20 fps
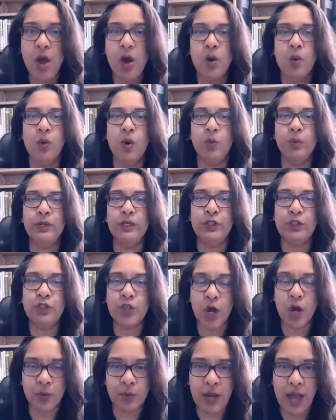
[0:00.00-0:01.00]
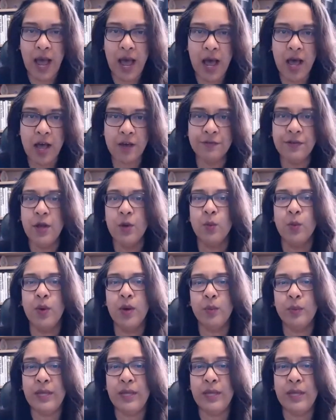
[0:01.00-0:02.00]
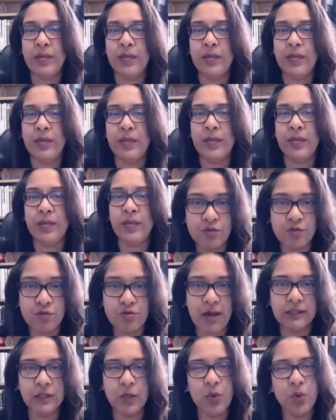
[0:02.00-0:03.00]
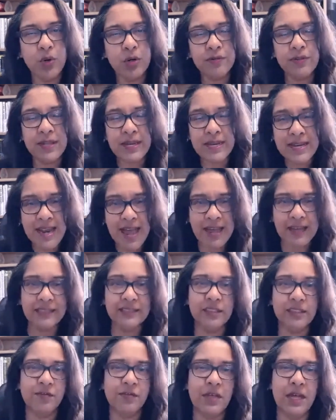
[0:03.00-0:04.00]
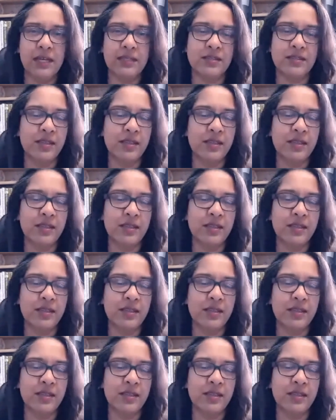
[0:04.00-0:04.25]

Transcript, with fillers: what we don't have, where we haven't progressed, all of the negative things.